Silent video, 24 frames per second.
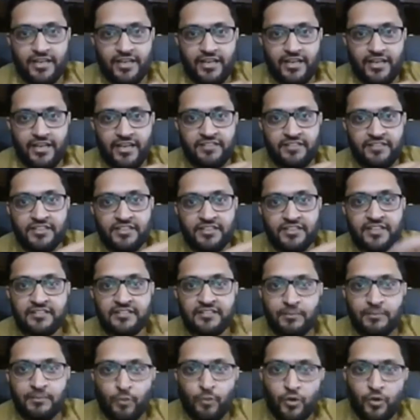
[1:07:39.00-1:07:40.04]
is it a
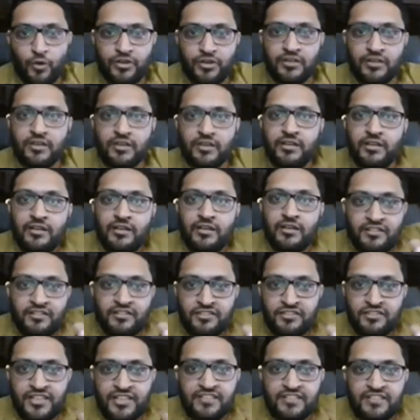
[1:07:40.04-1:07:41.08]
support
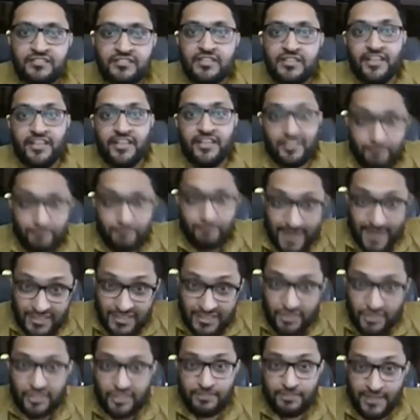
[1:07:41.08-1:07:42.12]
resistance
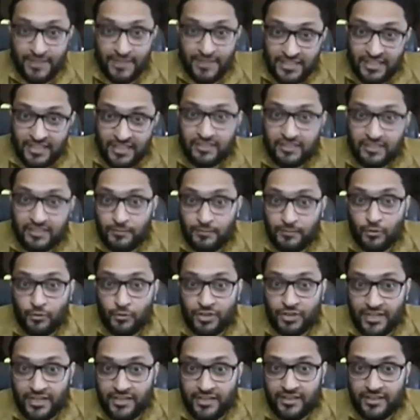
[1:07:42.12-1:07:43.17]
respect respecting the support
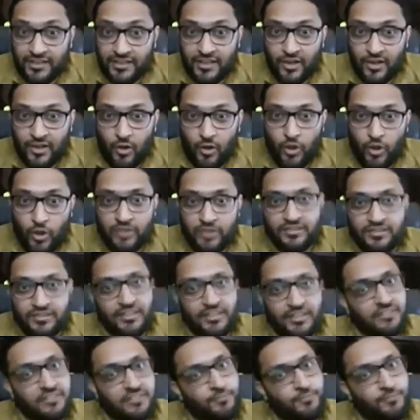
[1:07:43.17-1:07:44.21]
trade or is it
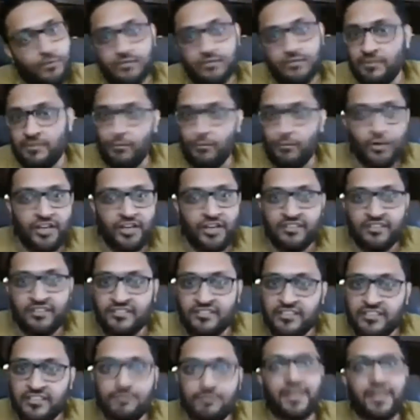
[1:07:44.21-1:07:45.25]
a support and
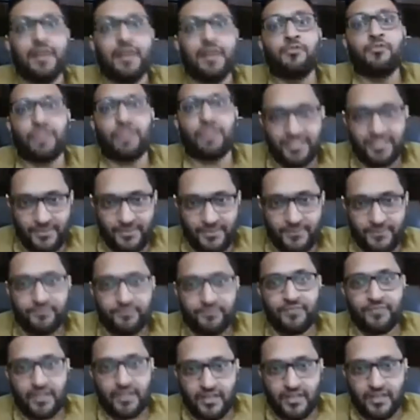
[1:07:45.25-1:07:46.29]
resistance breakout trade?
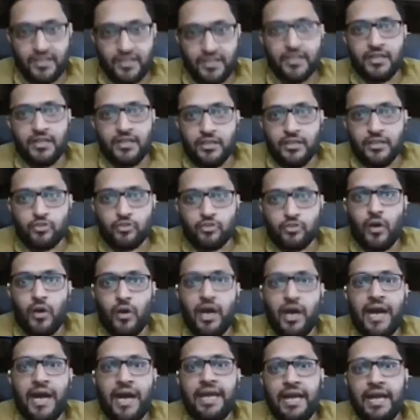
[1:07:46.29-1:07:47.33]
So
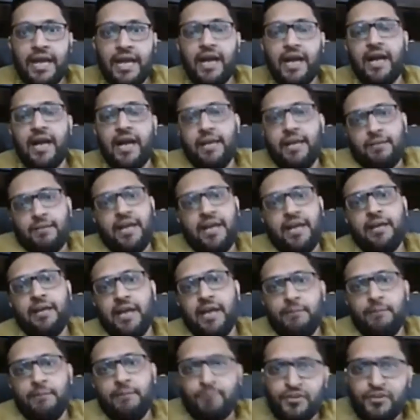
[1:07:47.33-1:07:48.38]
I, I, I,
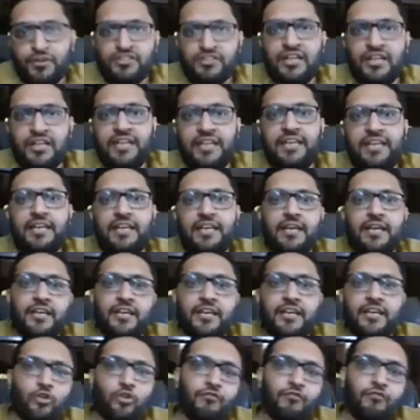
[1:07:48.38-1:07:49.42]
I personally
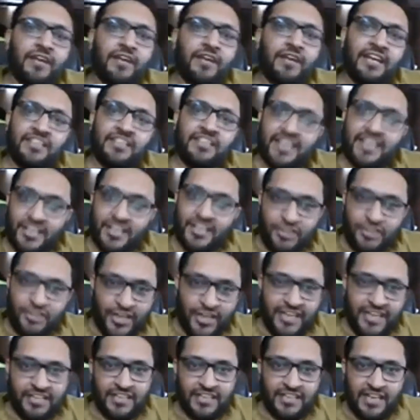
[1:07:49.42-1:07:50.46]
you know when i take a
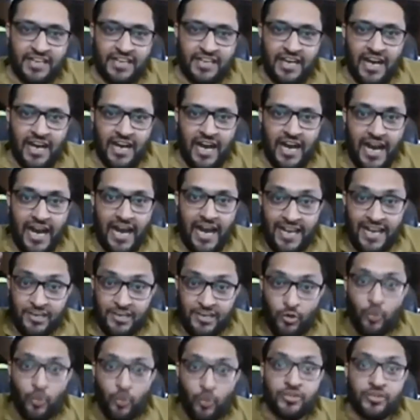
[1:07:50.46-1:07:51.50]
trade i
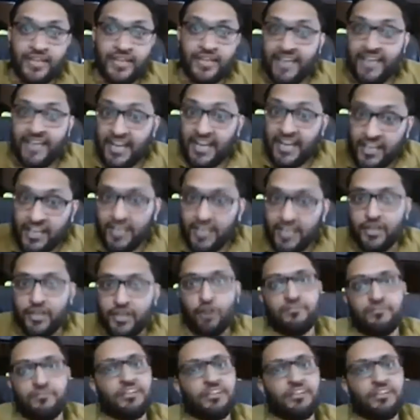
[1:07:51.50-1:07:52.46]
know the category of the